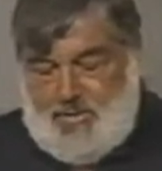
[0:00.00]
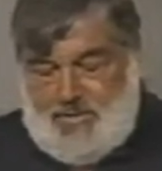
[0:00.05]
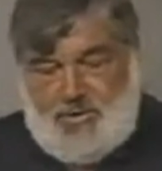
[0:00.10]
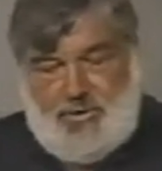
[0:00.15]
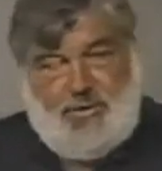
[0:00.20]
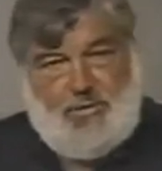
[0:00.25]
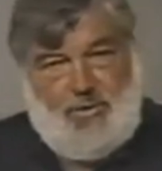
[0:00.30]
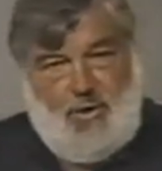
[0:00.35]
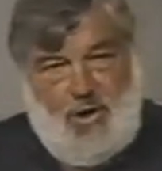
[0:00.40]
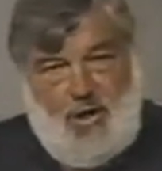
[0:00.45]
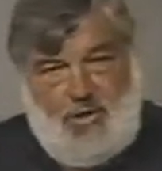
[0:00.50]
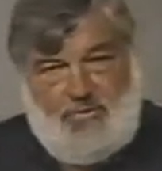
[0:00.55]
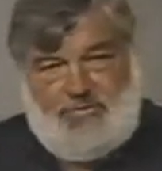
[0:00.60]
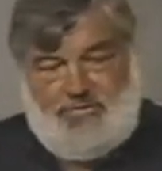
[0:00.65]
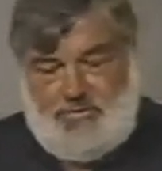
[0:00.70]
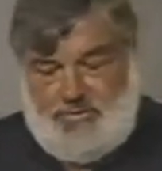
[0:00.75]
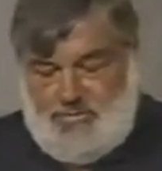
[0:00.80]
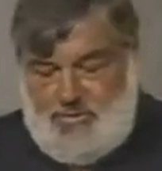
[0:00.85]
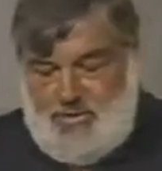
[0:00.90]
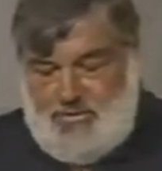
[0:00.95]
But you
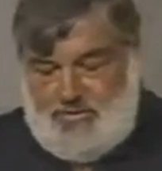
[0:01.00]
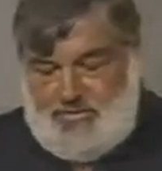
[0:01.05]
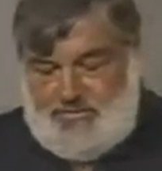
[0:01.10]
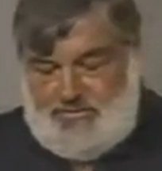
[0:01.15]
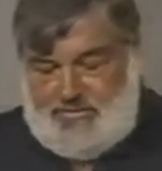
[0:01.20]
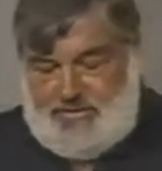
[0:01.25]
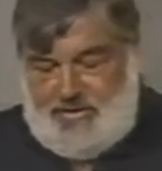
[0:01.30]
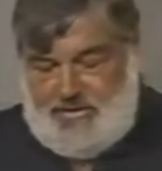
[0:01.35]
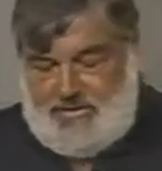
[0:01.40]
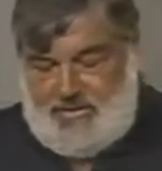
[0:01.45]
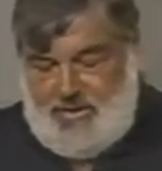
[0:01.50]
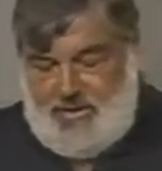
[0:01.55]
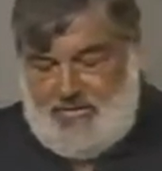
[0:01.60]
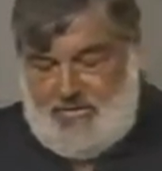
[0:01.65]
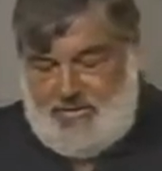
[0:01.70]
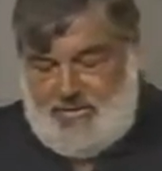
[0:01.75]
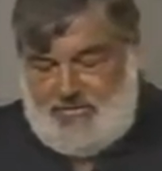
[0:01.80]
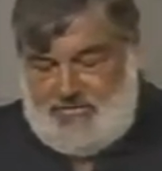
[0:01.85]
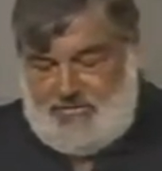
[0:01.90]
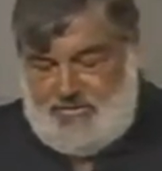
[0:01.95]
also notice that
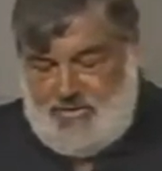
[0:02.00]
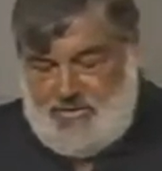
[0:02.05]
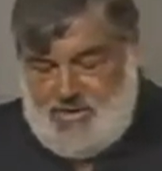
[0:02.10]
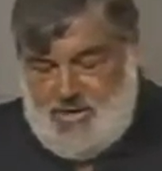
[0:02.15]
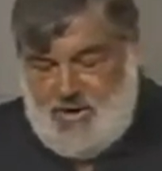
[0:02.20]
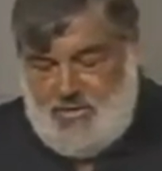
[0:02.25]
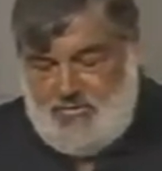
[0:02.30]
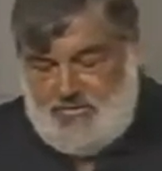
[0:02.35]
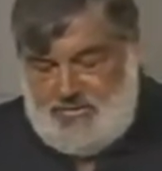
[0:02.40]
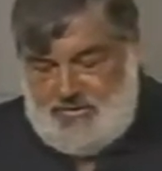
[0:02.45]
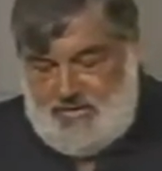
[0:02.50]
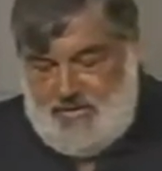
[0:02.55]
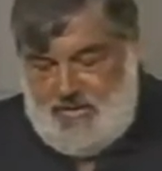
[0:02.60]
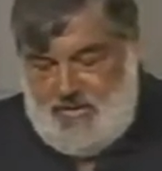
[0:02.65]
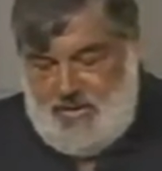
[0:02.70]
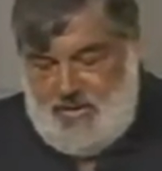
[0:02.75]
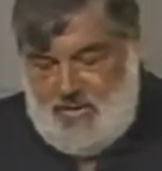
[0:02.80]
there is a note